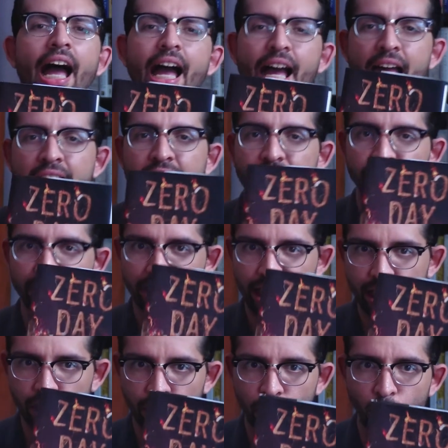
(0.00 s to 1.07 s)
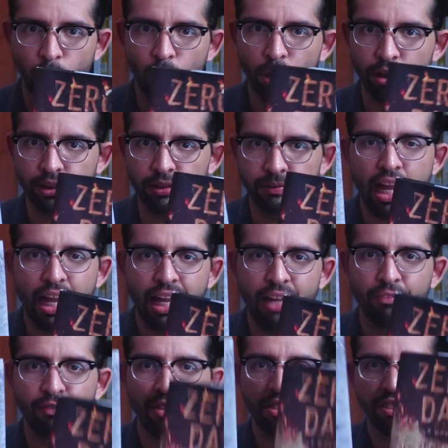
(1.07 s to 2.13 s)
and the second one
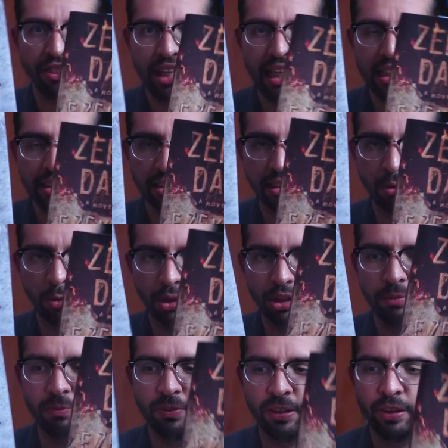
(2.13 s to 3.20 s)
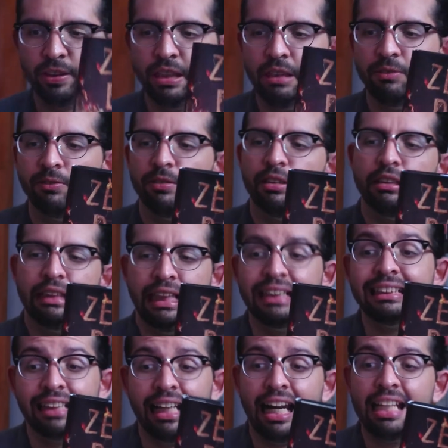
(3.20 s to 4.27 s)
have things that were
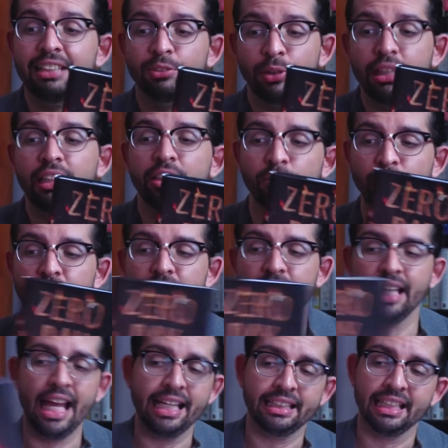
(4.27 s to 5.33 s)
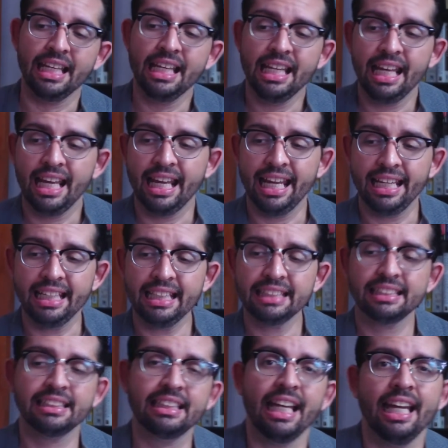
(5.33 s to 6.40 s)
that I really, really liked. And
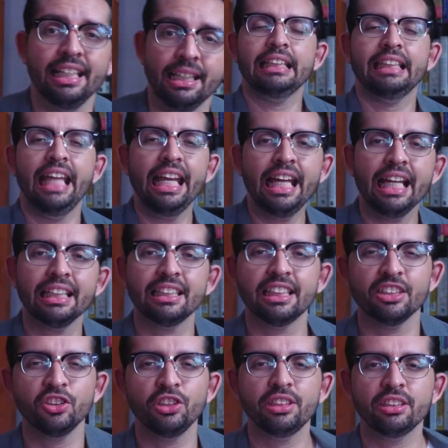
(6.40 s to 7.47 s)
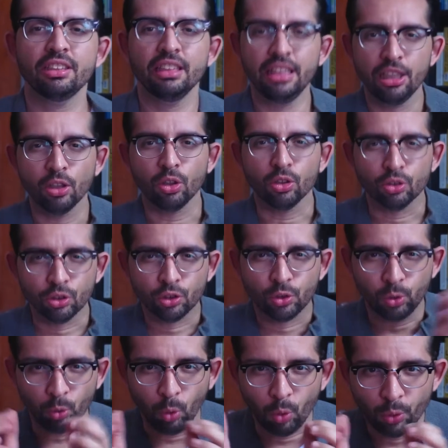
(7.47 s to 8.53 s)
it's that they got these little
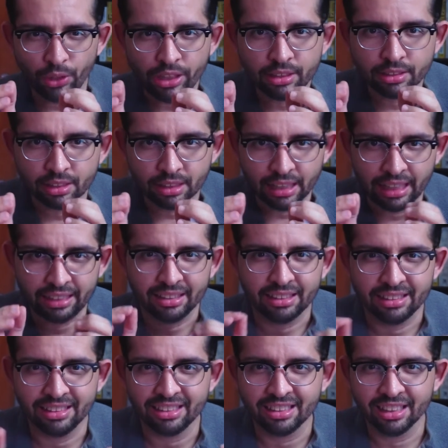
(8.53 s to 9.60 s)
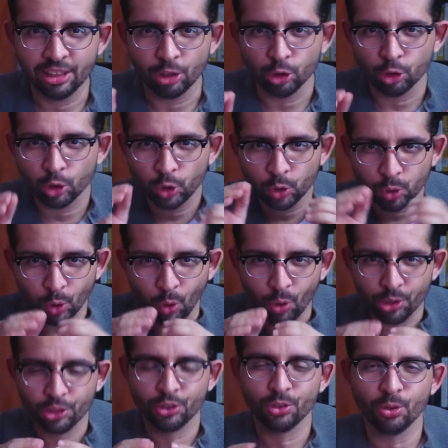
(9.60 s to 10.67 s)
stories, like these little
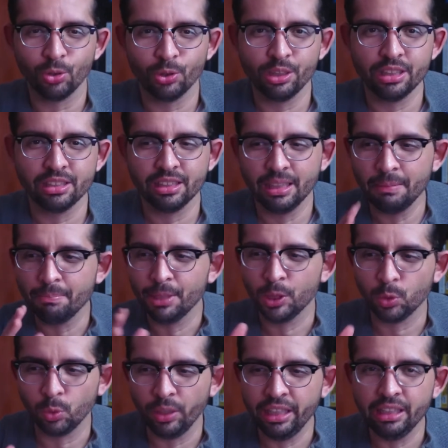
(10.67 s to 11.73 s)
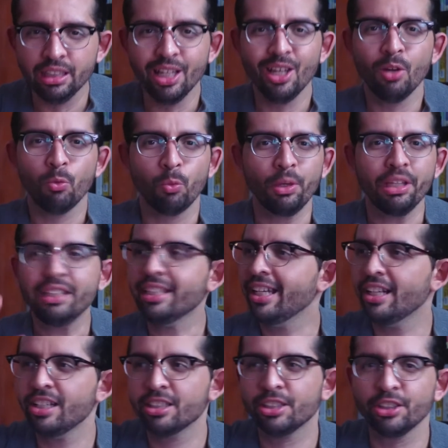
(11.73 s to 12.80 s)
short stories in between with
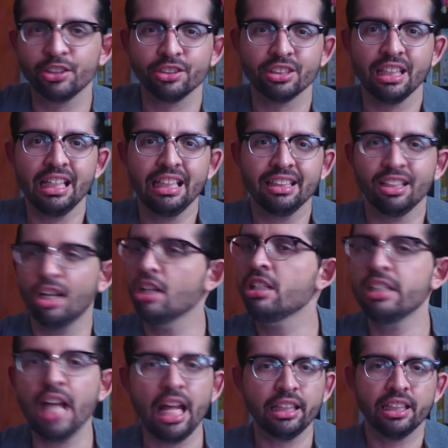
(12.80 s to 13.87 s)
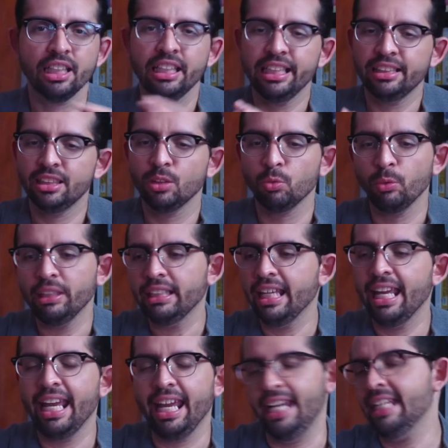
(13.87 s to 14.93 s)
characters that are not connected with
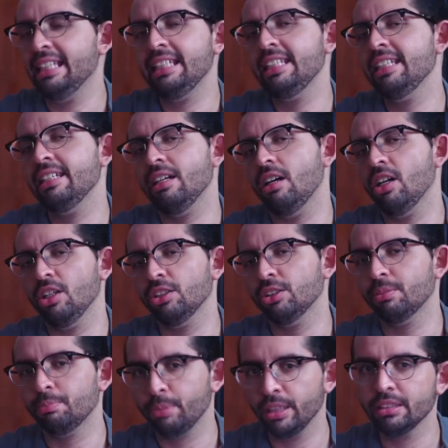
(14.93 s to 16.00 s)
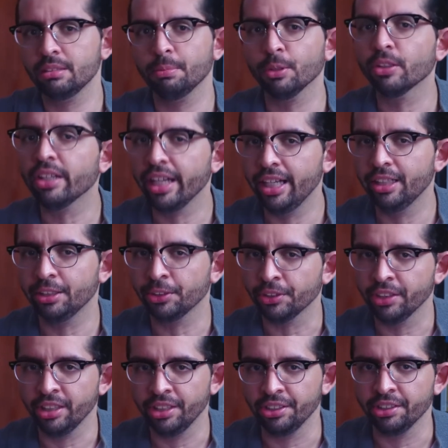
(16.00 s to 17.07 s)
any other principal character
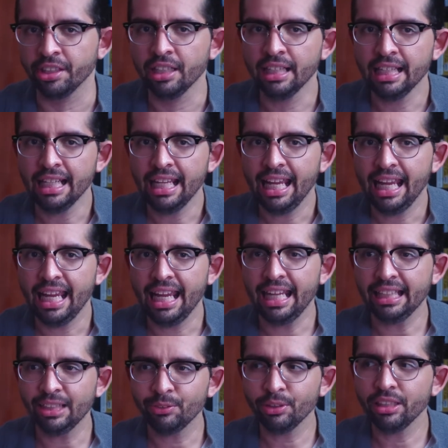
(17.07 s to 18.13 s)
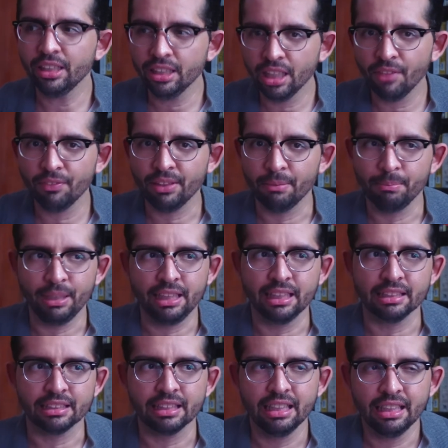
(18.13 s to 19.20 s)
here. And I really love them
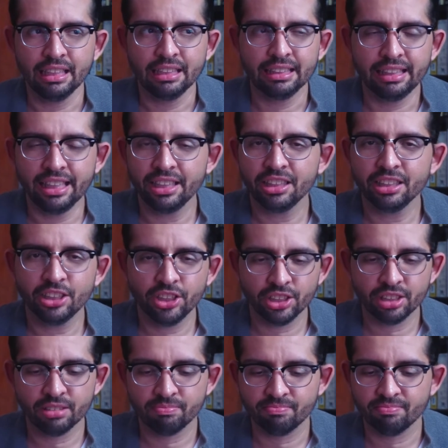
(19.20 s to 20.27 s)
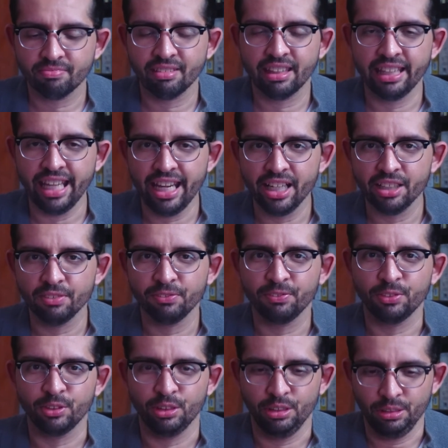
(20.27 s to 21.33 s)
because they're just there
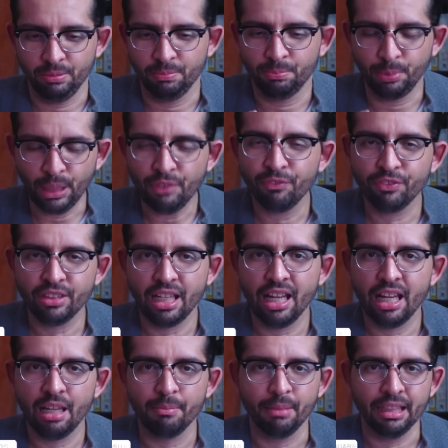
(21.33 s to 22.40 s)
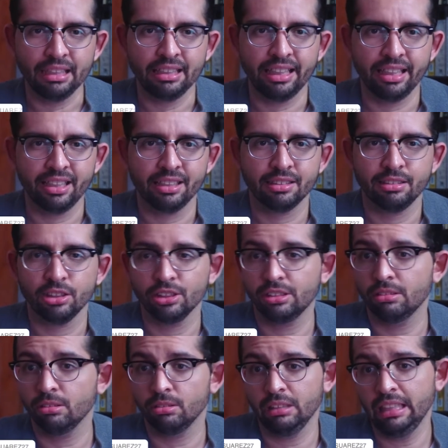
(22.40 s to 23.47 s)
for a brief time, and they're just
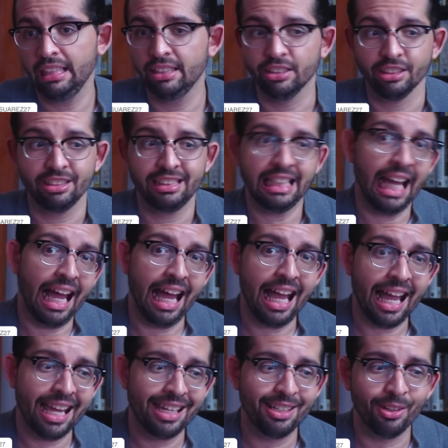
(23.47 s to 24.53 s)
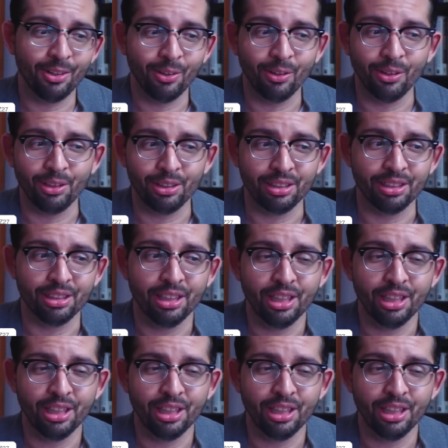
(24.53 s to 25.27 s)
either die or